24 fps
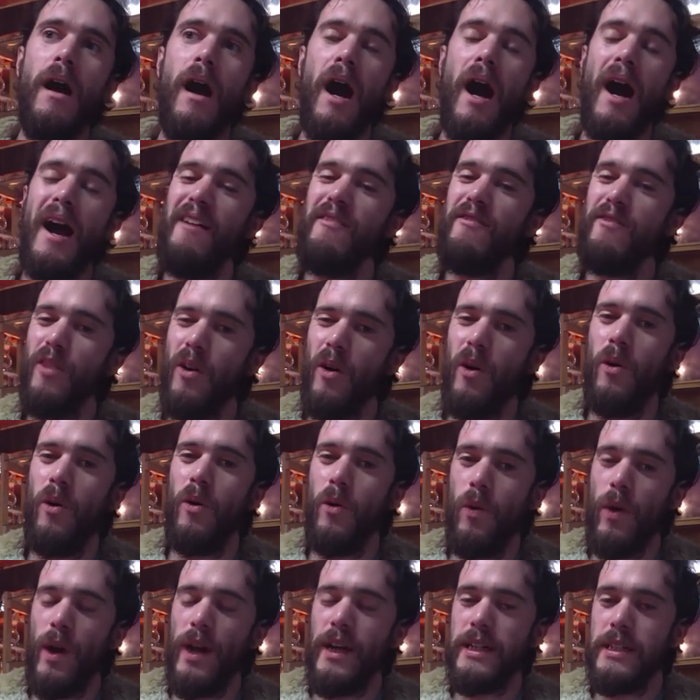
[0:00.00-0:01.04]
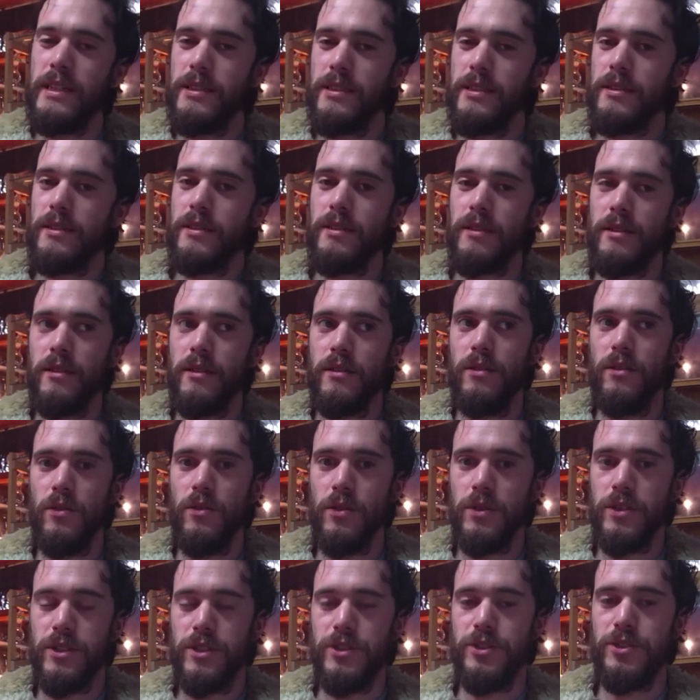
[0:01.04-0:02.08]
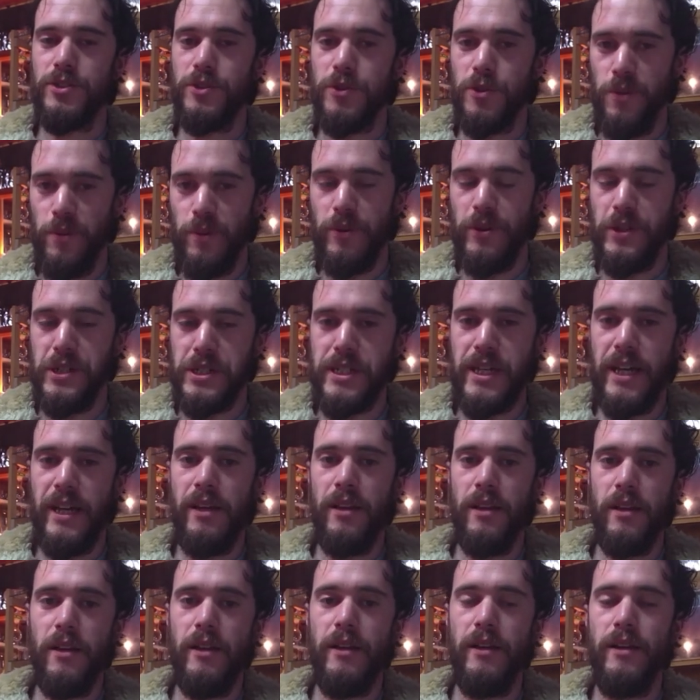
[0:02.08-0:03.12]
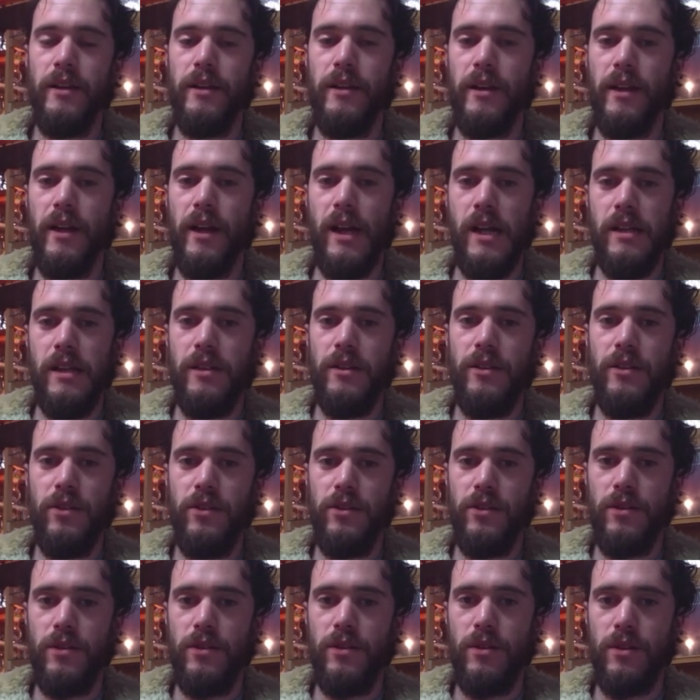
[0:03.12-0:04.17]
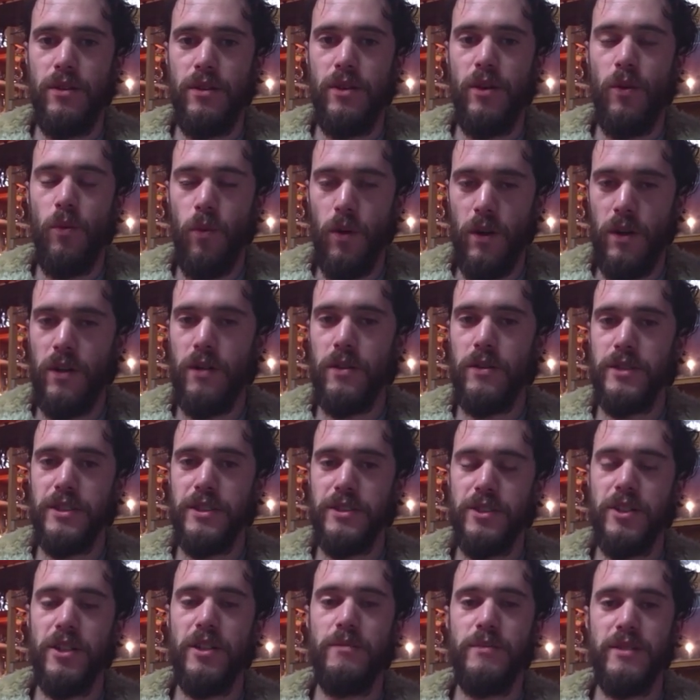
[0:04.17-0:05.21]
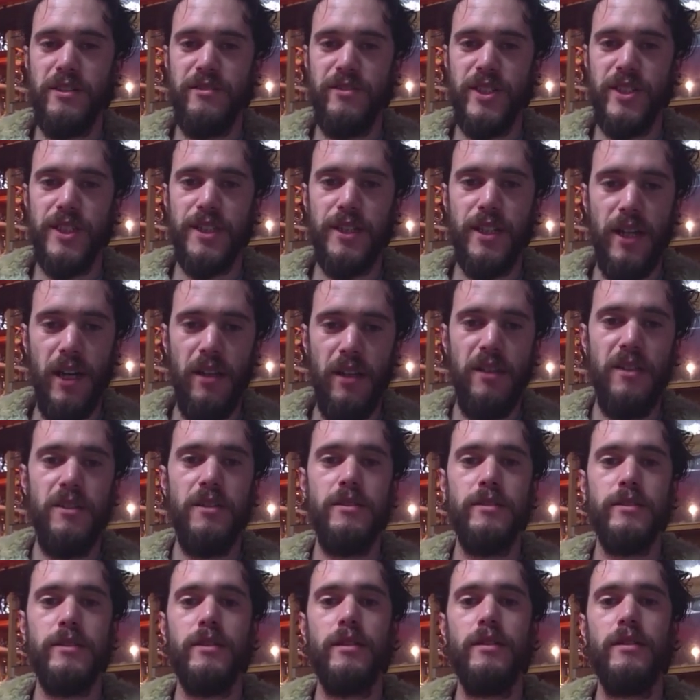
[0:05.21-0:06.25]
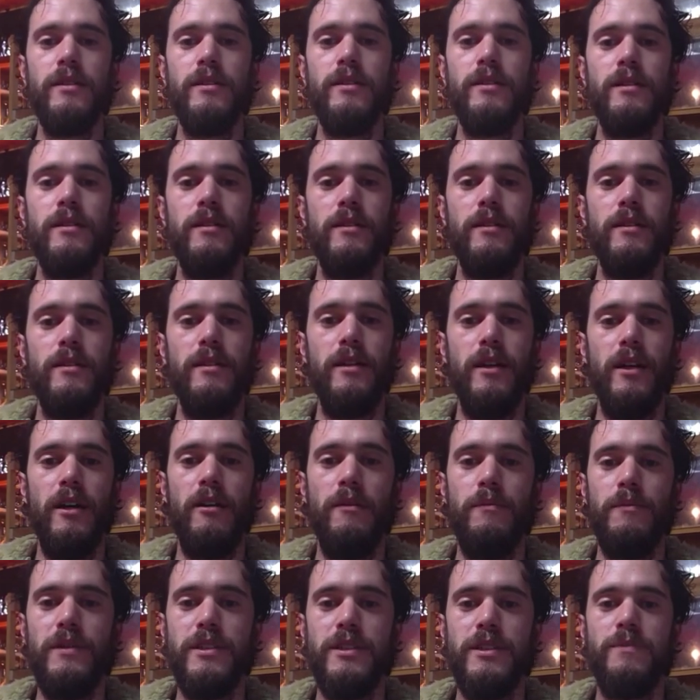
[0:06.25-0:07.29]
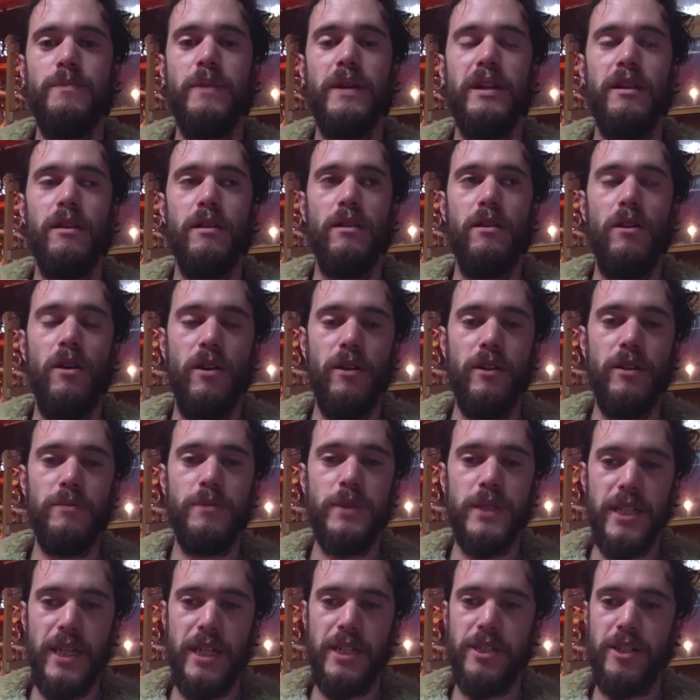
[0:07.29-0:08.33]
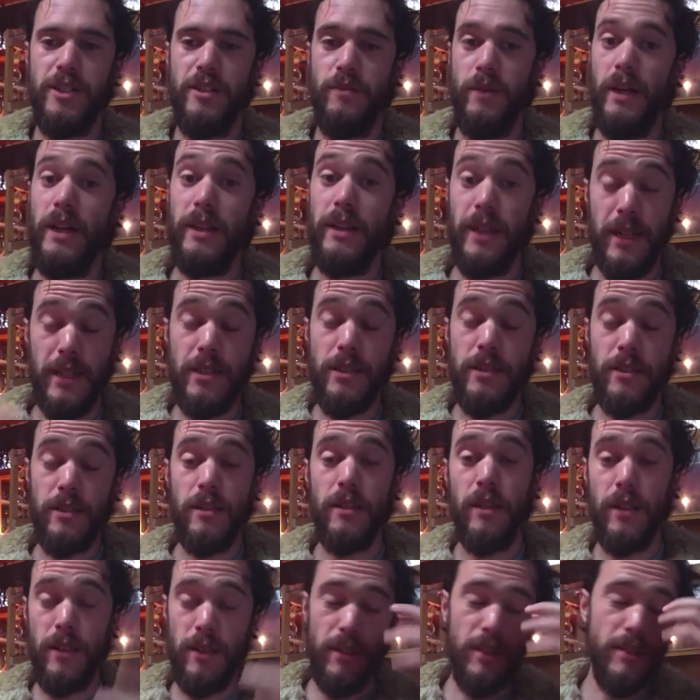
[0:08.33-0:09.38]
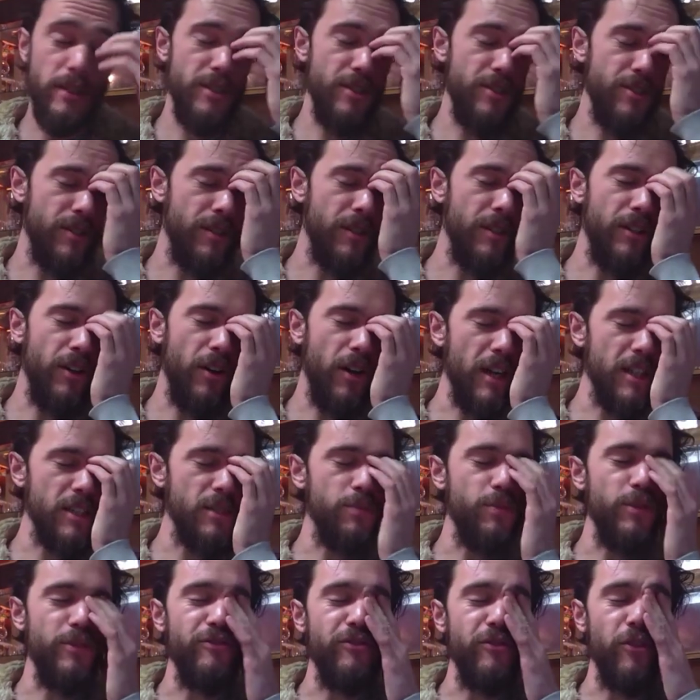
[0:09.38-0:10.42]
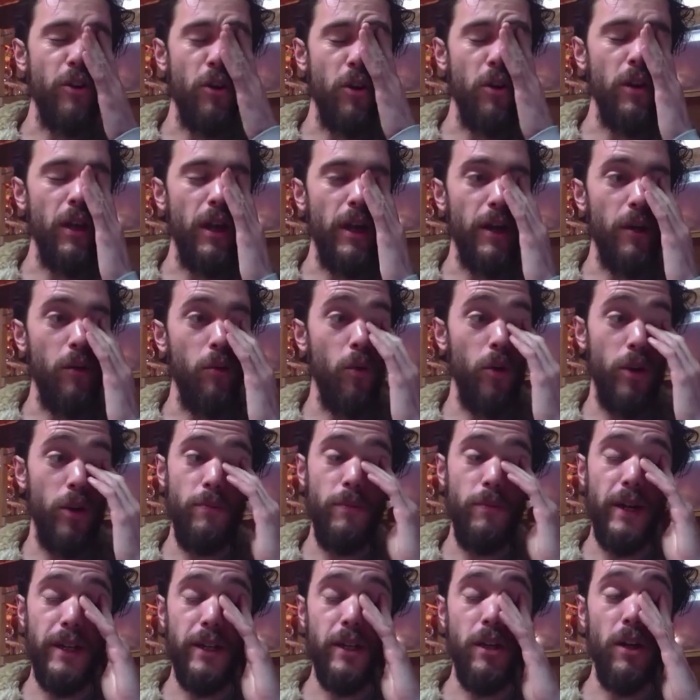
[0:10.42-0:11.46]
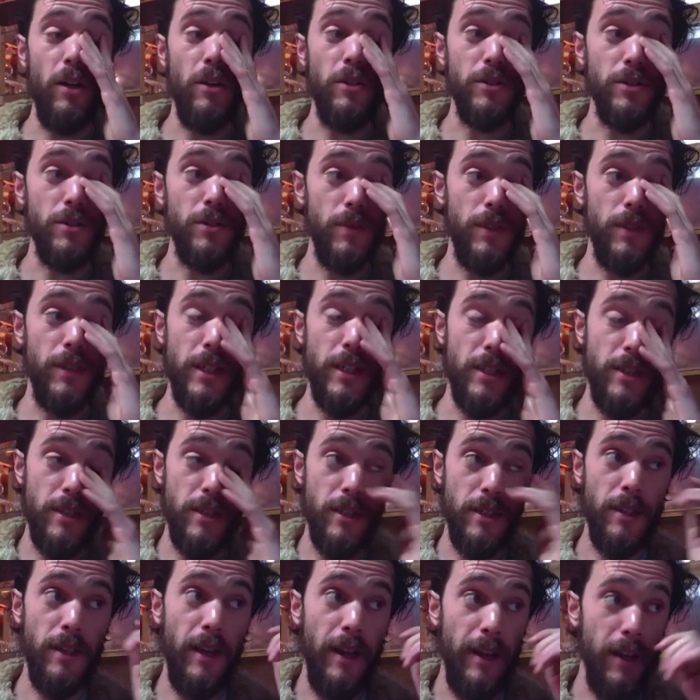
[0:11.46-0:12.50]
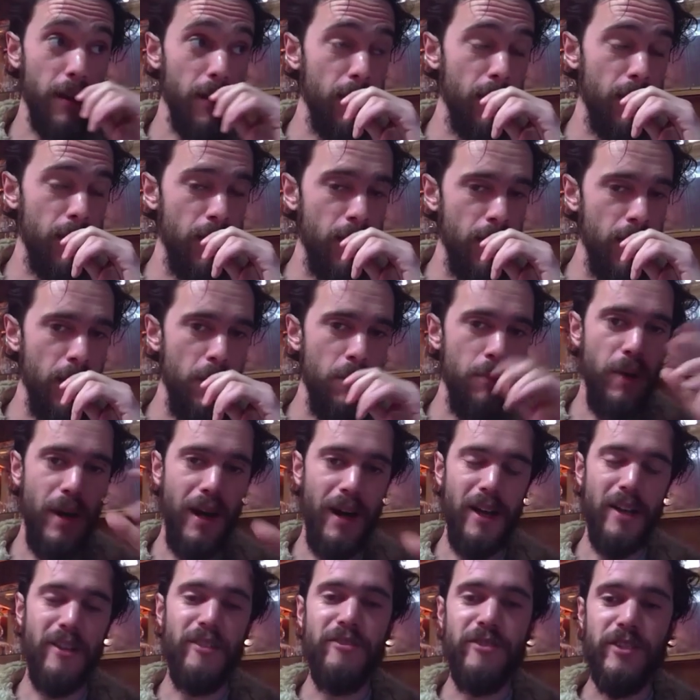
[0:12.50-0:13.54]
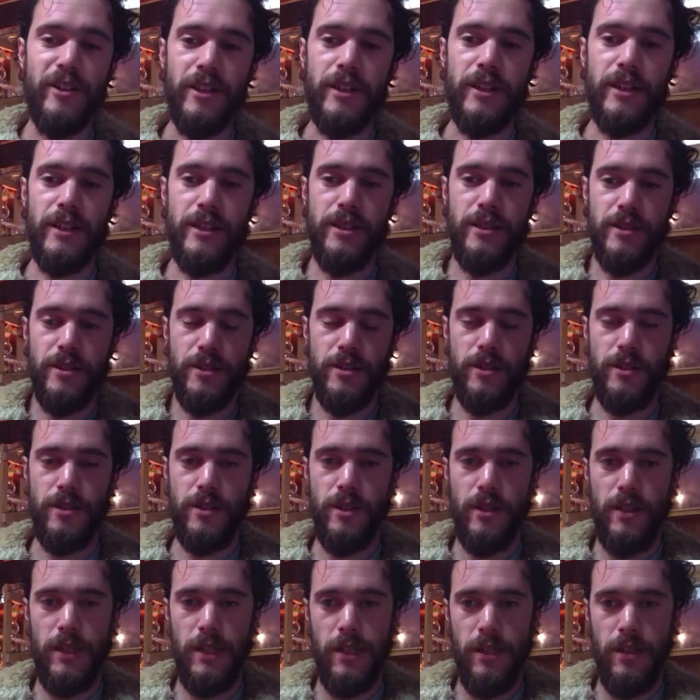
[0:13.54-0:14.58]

I've always looked super intently at the world in terms of its colors. Yeah. Uh, been a long obsession of mine. That's uh, as you, you asked before, like what are my goals with this, and like part of it is